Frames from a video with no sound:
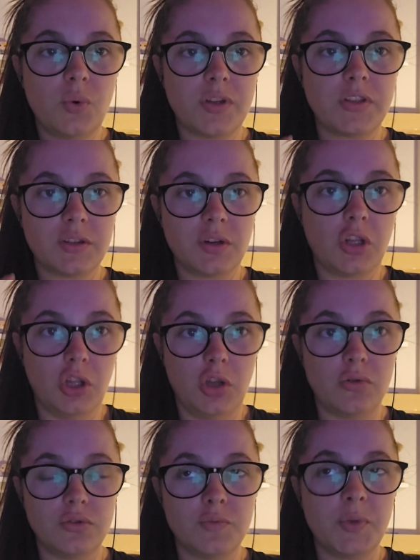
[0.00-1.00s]
was
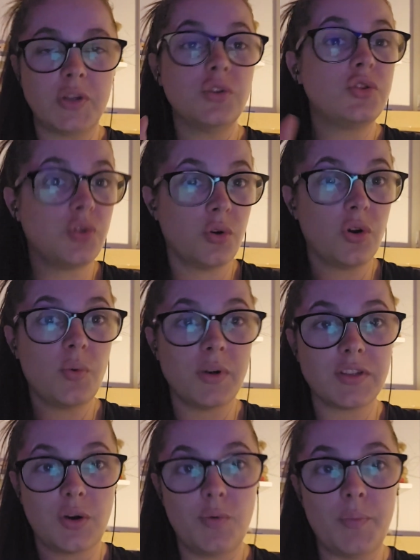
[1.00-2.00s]
closed, but the door
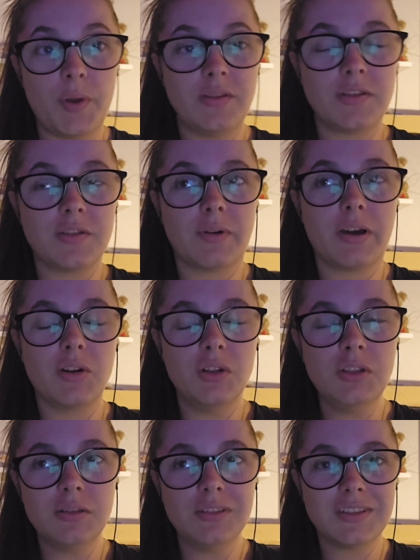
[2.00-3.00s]
was open. So I
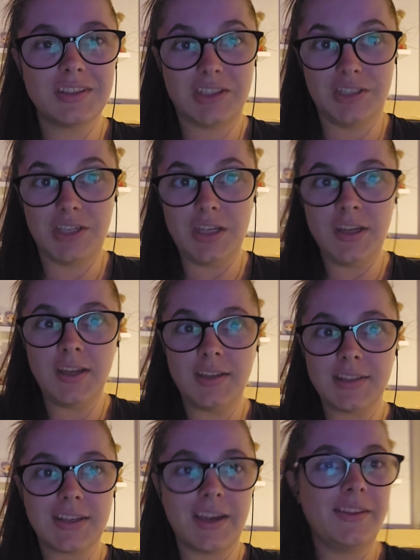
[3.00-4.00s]
could see
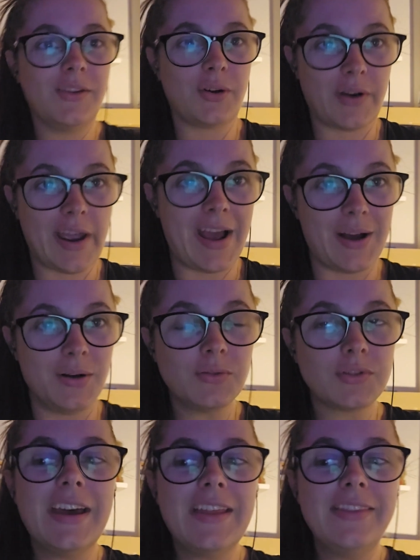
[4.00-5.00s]
inside their
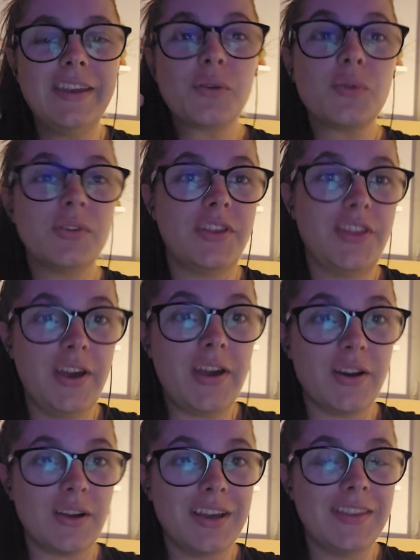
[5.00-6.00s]
house and they were
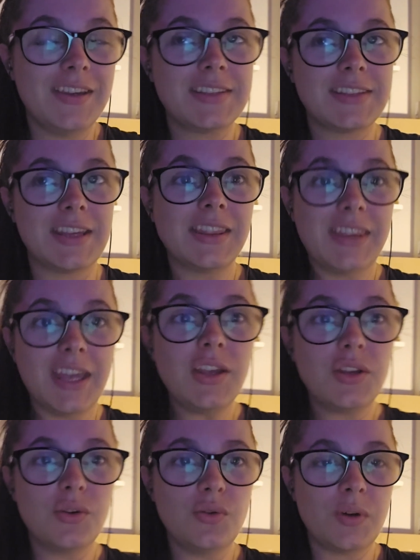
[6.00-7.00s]
there and they said
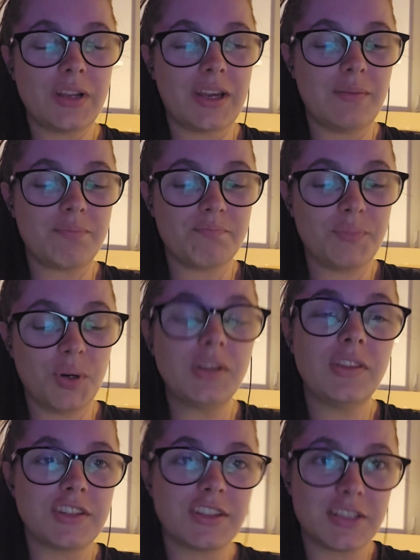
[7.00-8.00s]
thank you when I
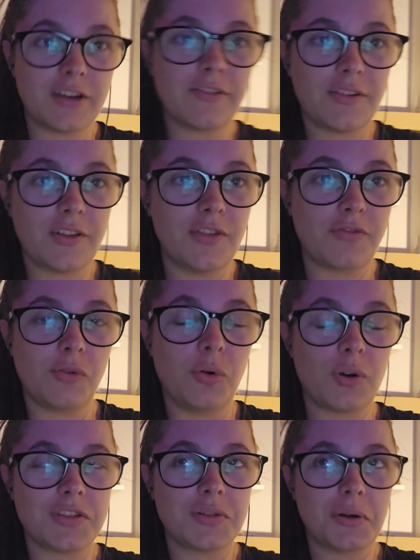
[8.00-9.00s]
put the stuff on the
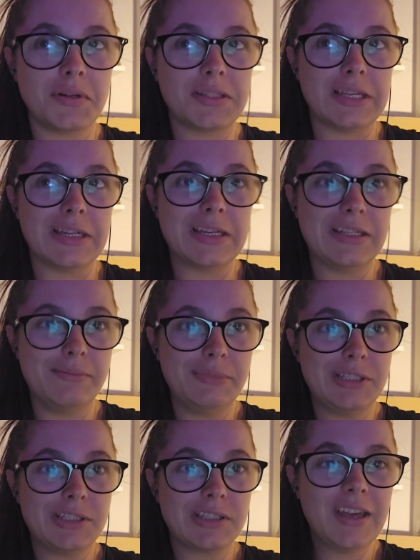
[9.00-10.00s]
floor. So I was like, let me
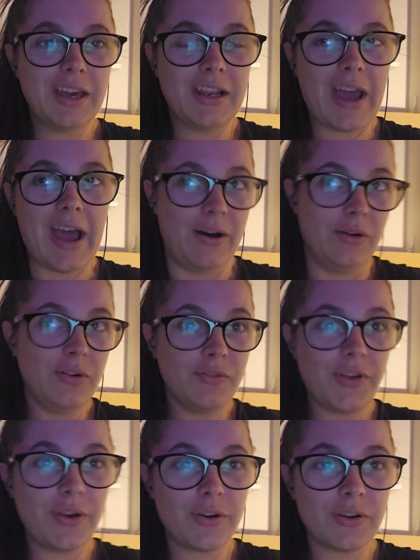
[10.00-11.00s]
just get out of
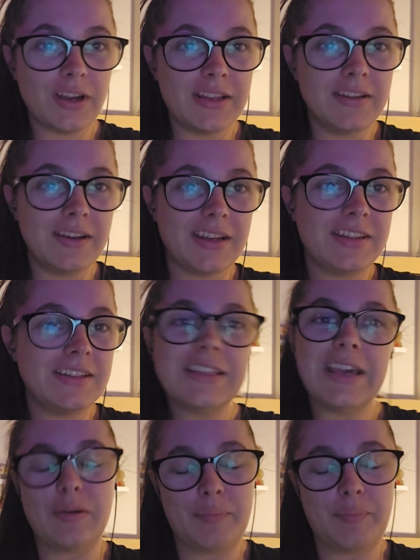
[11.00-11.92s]
here. And I didn't take a